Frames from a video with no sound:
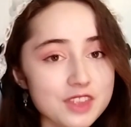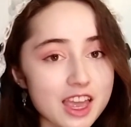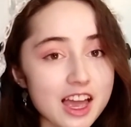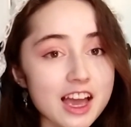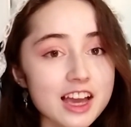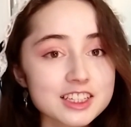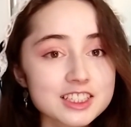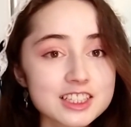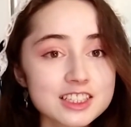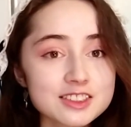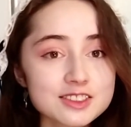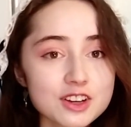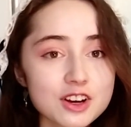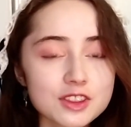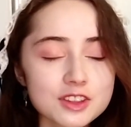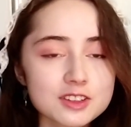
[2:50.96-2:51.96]
actually
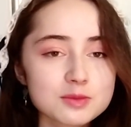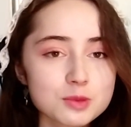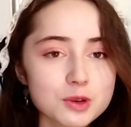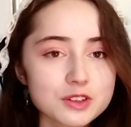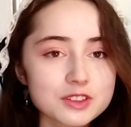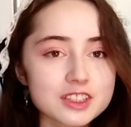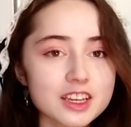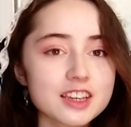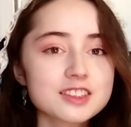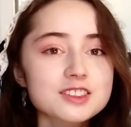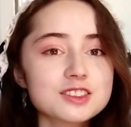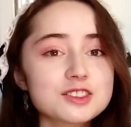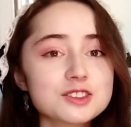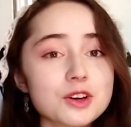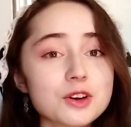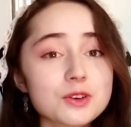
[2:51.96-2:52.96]
start this process.
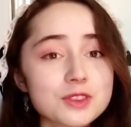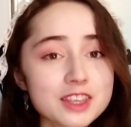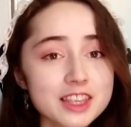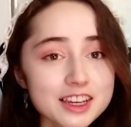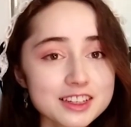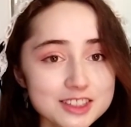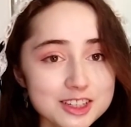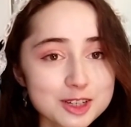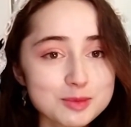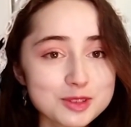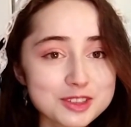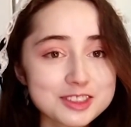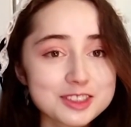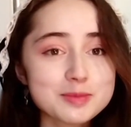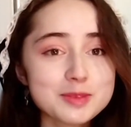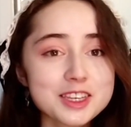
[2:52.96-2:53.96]
So the next time you
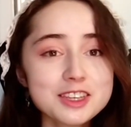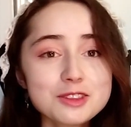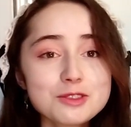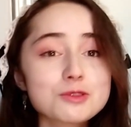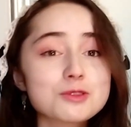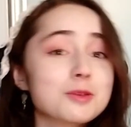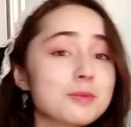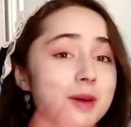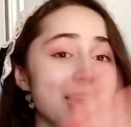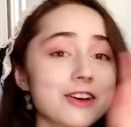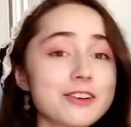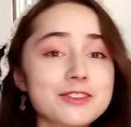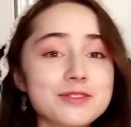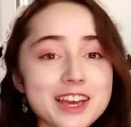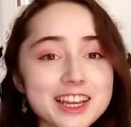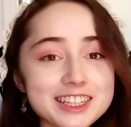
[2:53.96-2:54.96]
see me, through the power
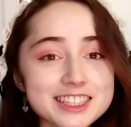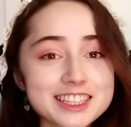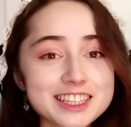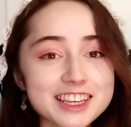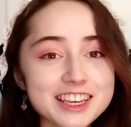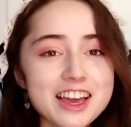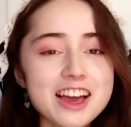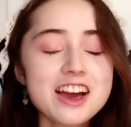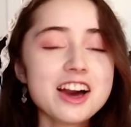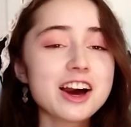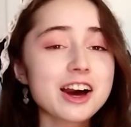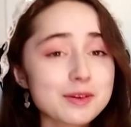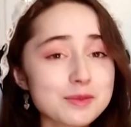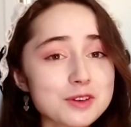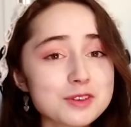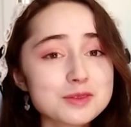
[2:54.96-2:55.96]
of editing,
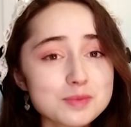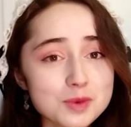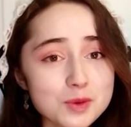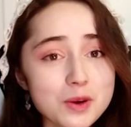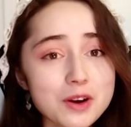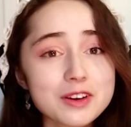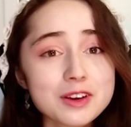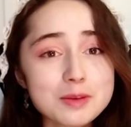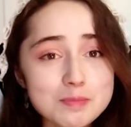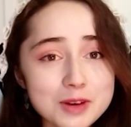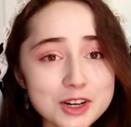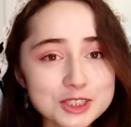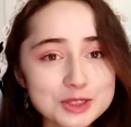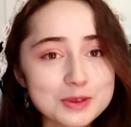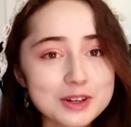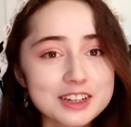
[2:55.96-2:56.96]
I'm going to be wearing a
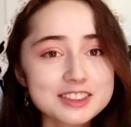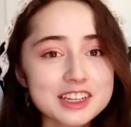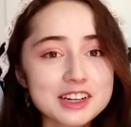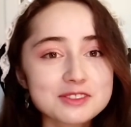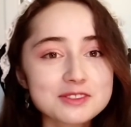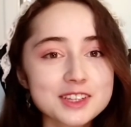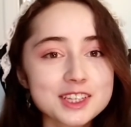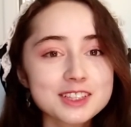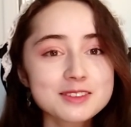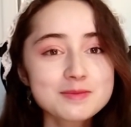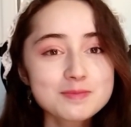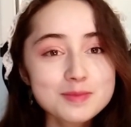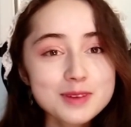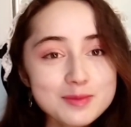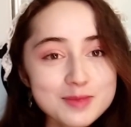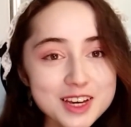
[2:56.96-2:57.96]
much worse outfit.
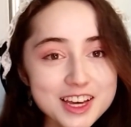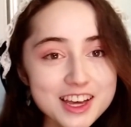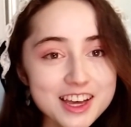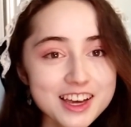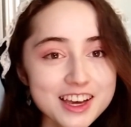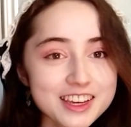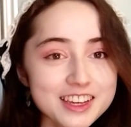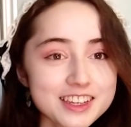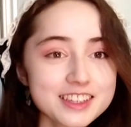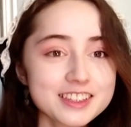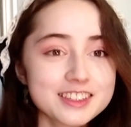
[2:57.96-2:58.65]
Bye bye!